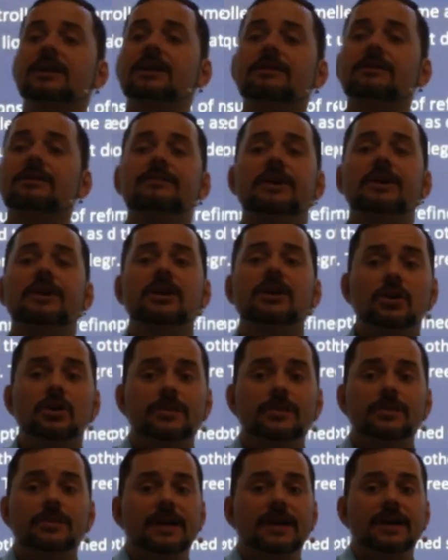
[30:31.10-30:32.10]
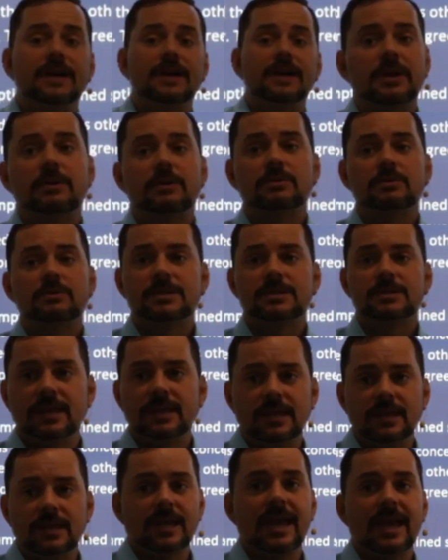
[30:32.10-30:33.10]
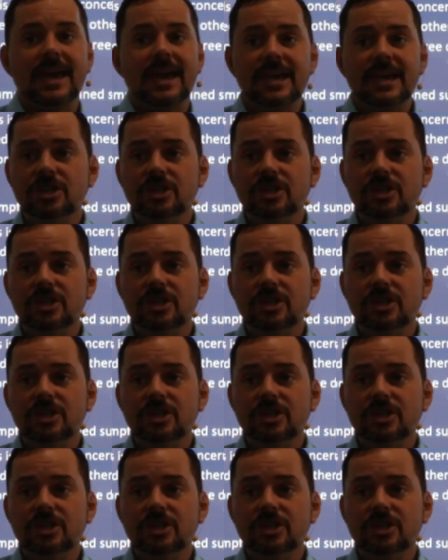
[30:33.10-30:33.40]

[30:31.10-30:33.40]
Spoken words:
very good. That's what I was thinking. Age